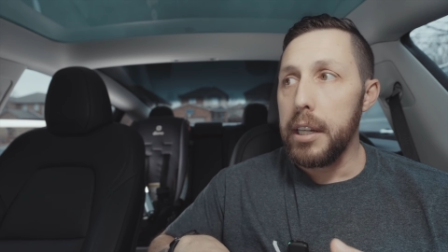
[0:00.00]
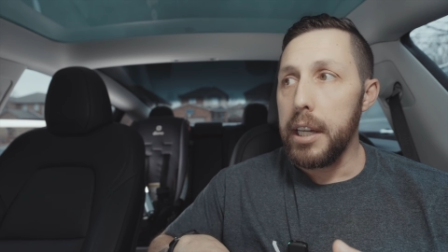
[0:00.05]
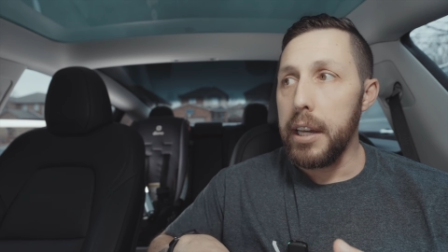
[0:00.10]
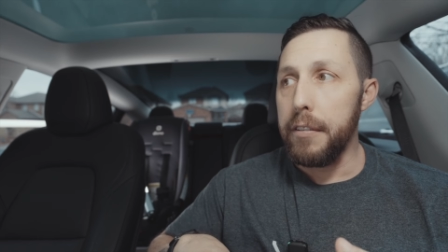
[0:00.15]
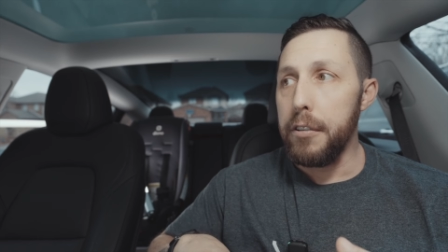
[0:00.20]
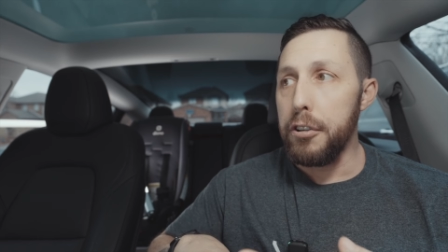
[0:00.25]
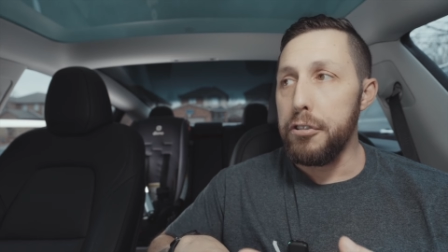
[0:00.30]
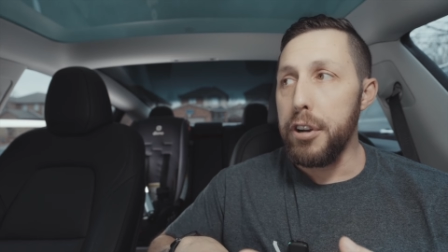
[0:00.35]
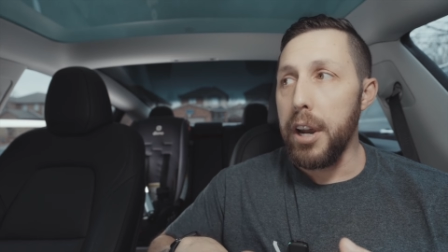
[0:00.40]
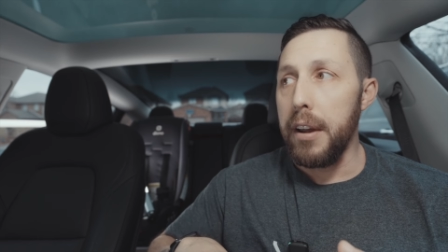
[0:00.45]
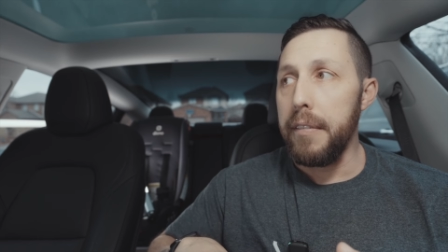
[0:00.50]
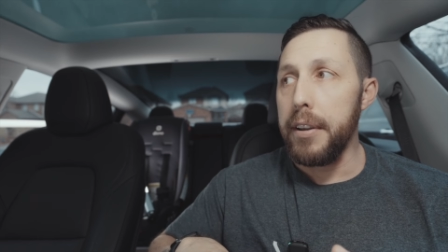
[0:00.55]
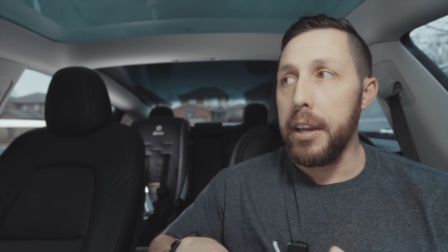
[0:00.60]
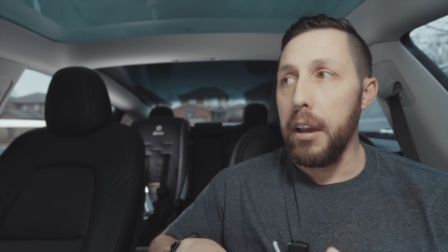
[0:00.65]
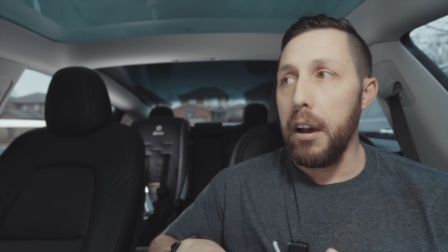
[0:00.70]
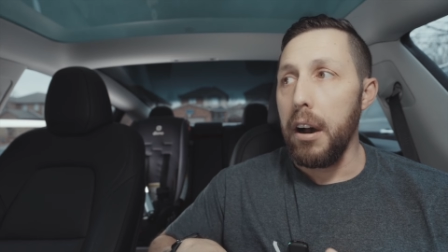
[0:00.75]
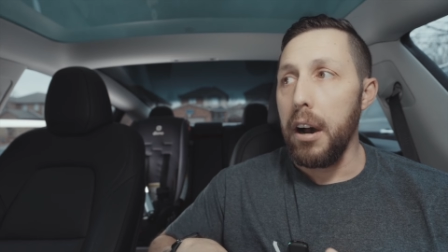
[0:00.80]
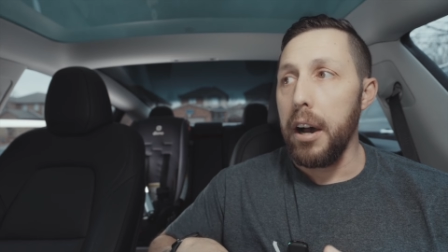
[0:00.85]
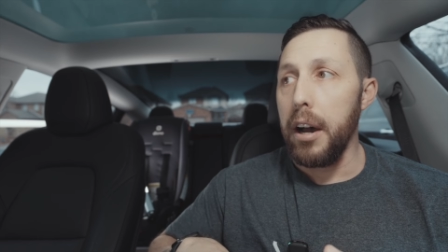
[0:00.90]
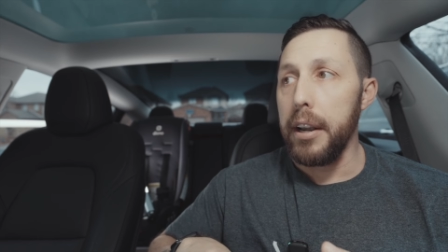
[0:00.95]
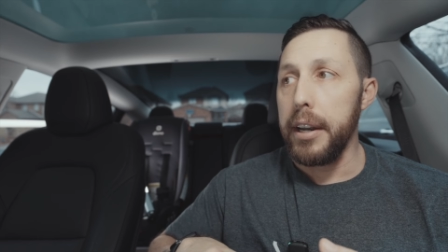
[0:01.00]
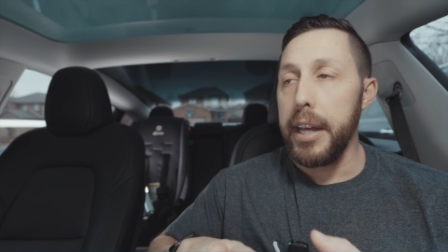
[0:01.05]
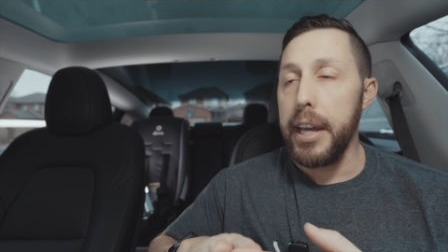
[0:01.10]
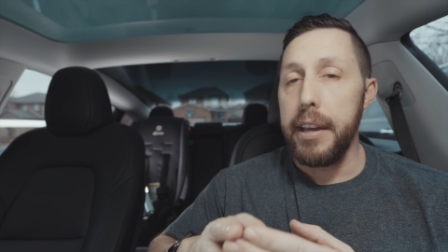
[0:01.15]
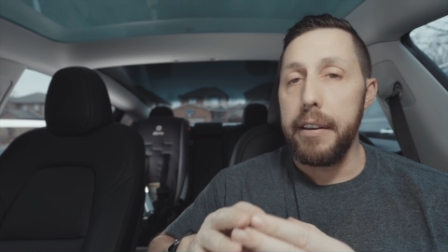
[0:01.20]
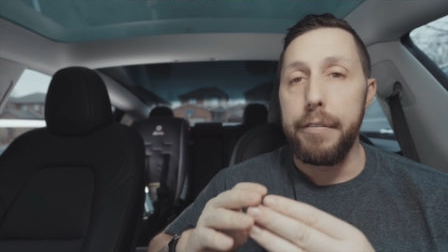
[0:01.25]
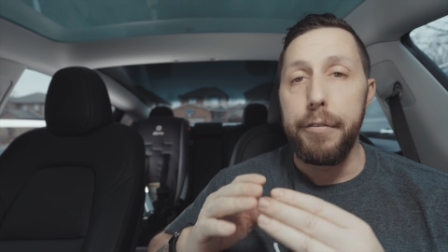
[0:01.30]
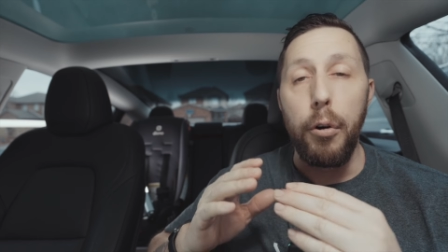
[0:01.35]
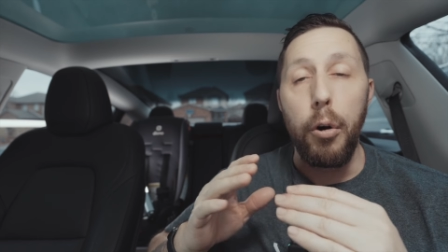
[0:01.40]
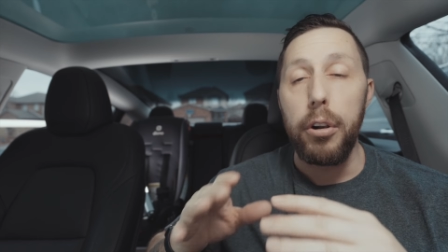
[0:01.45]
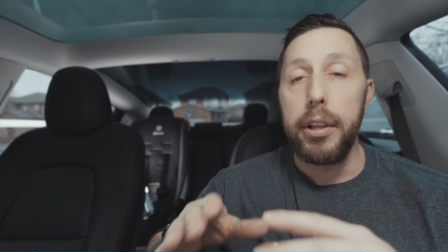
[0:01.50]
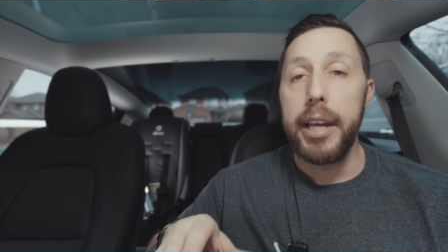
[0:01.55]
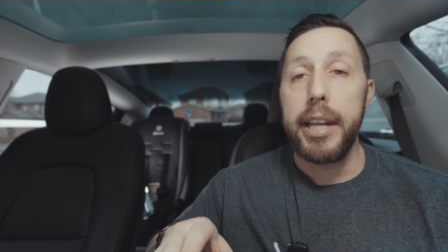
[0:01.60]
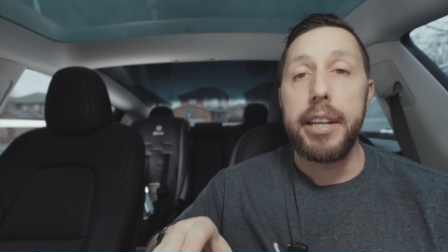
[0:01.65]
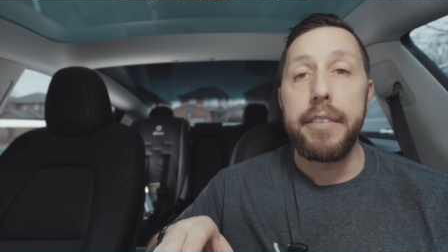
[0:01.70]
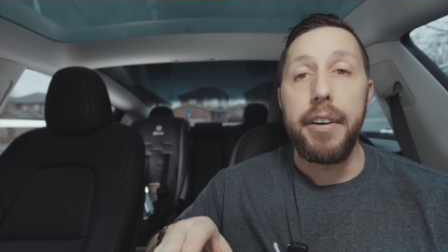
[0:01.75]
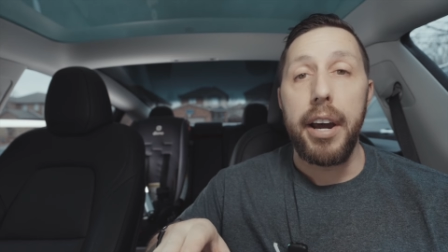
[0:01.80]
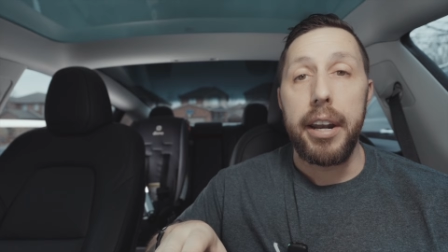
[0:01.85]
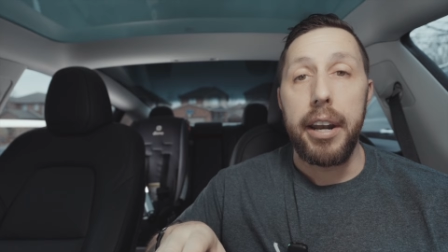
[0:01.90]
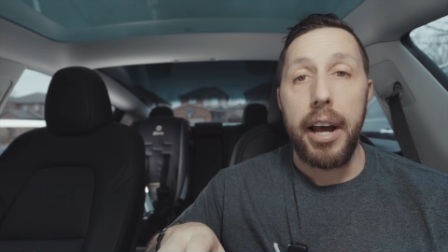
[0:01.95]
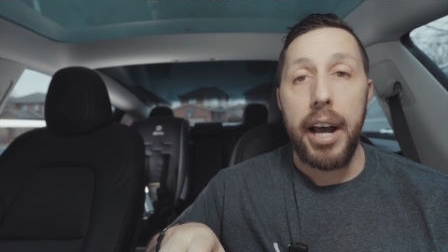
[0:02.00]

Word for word: if you're driving on a 4-lane divided